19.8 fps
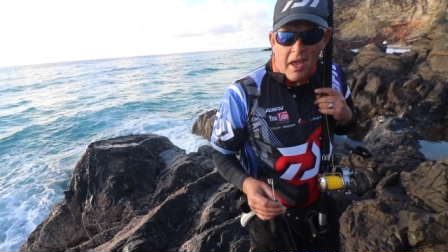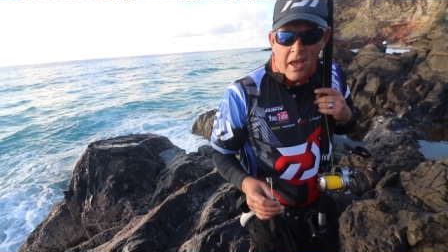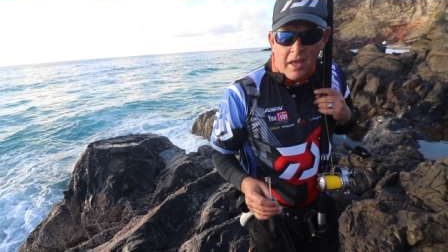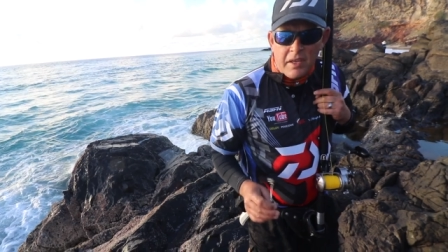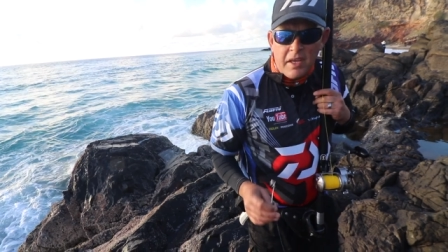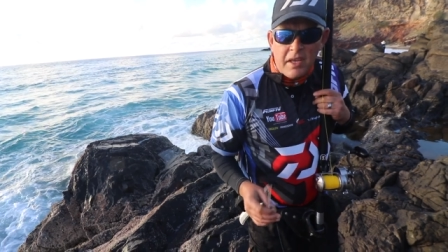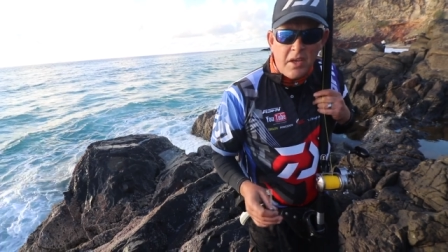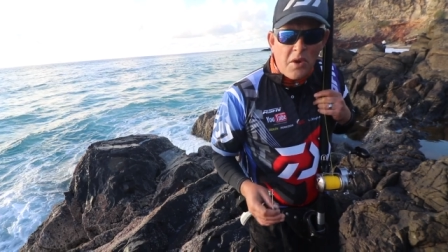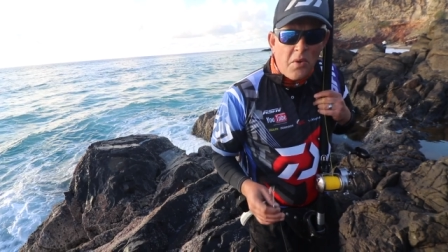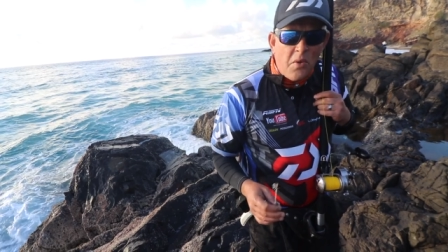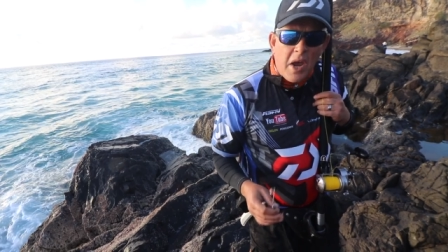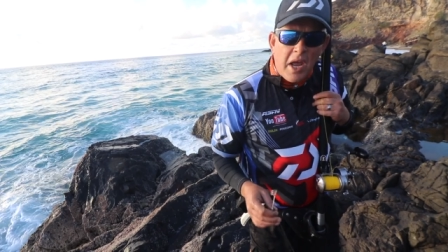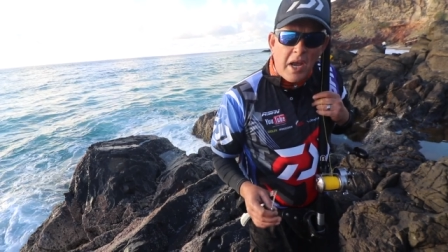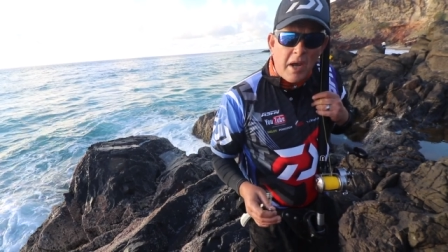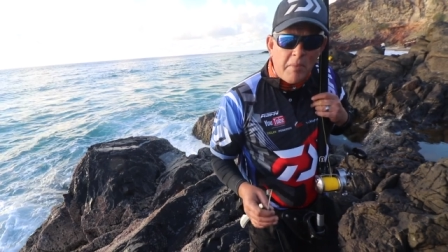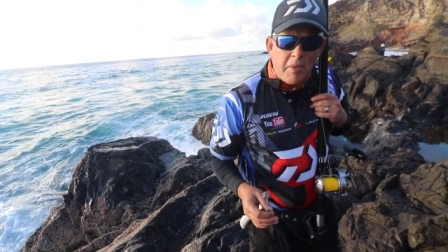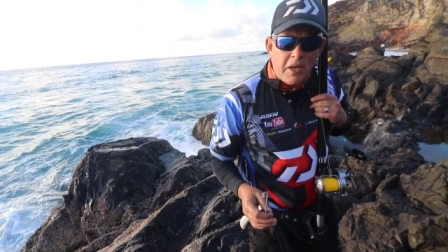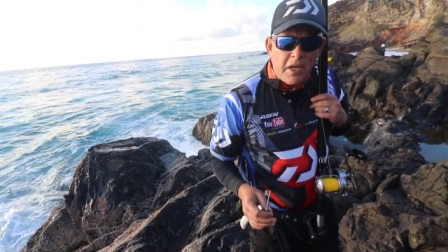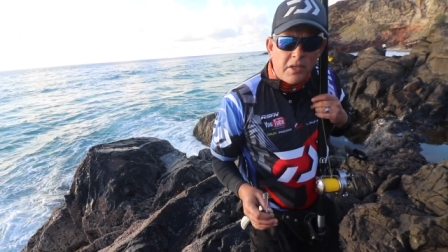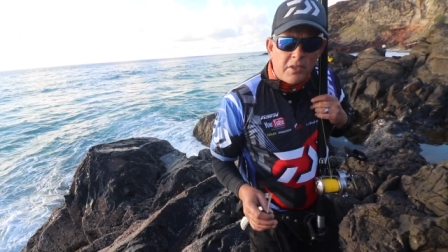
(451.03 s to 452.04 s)
and then you wait
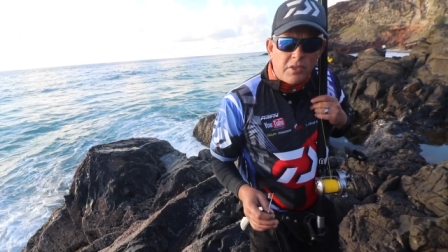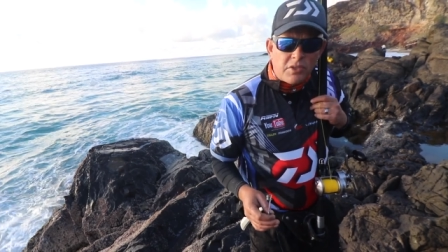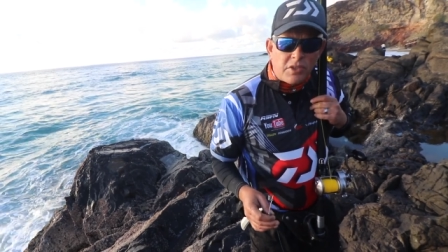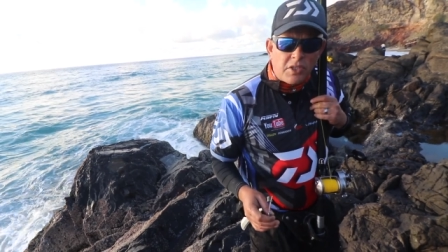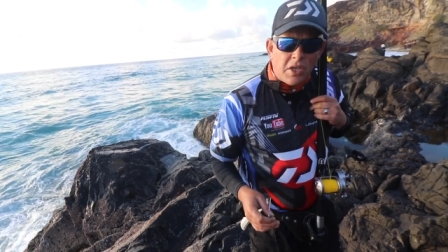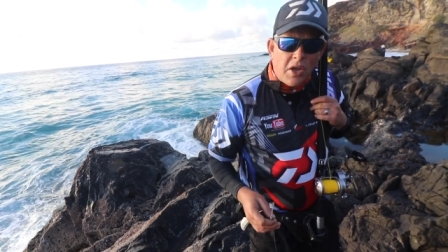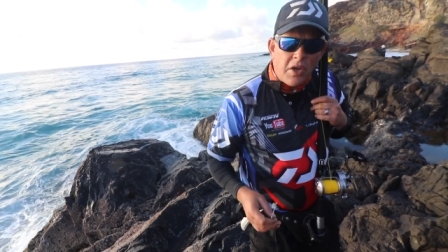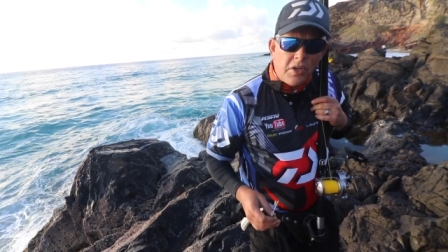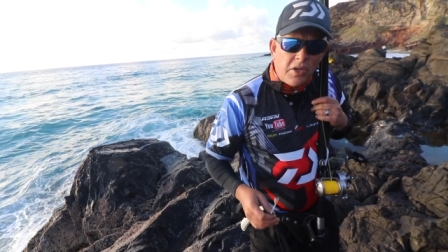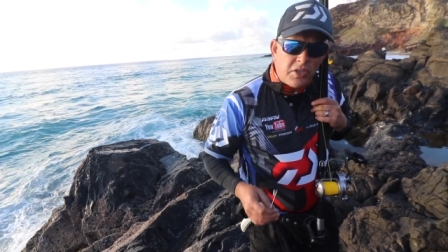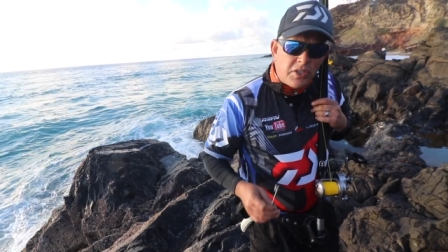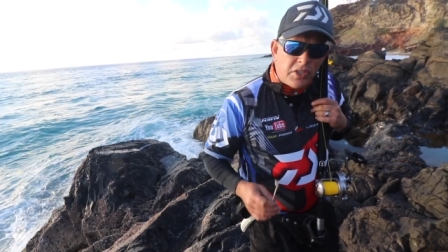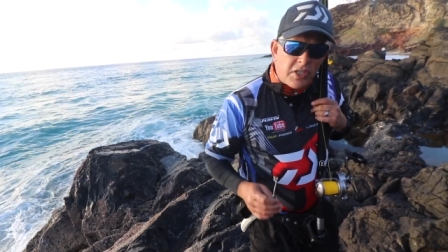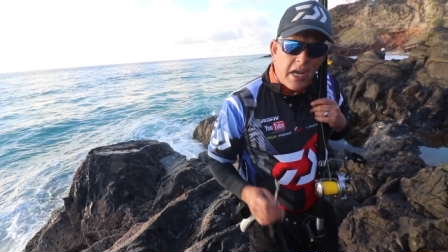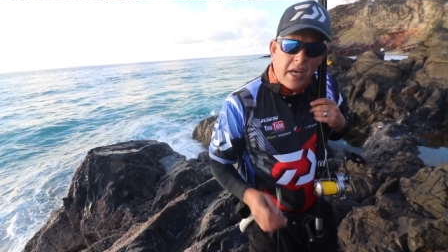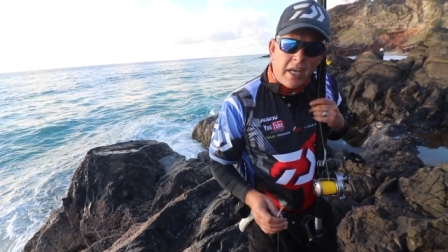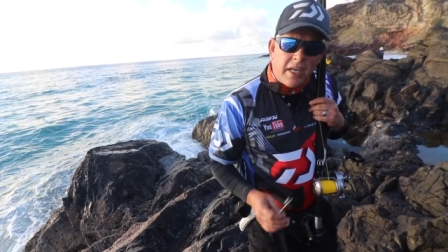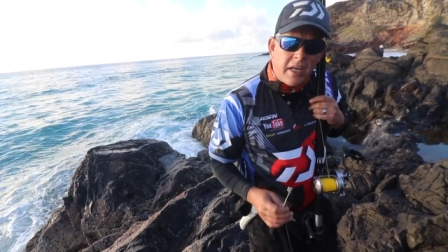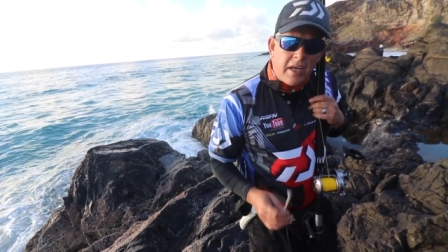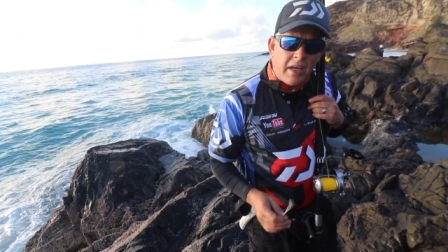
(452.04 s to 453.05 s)
a minute or so and you
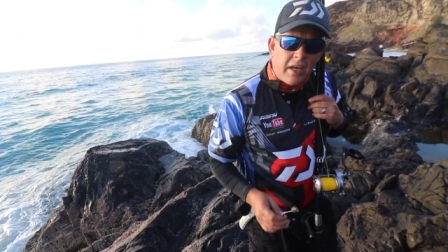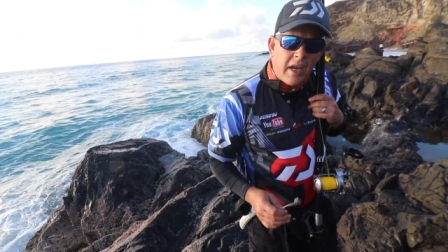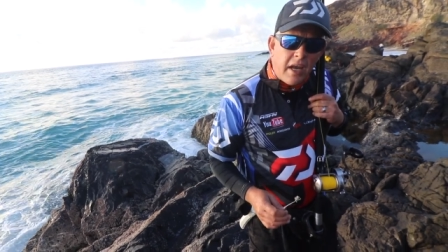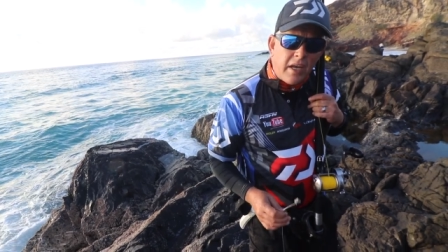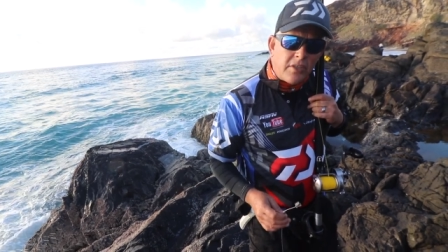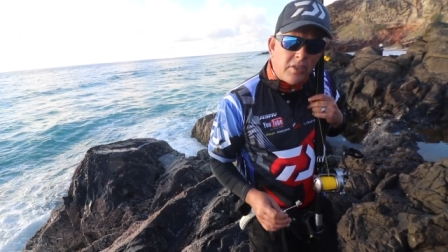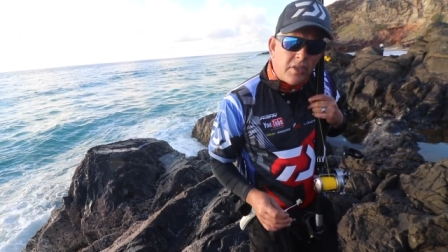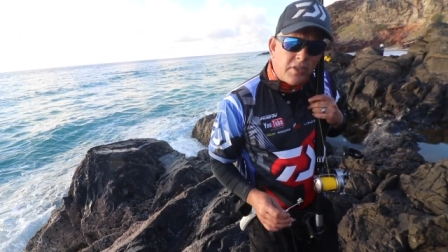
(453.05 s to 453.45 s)
shake it again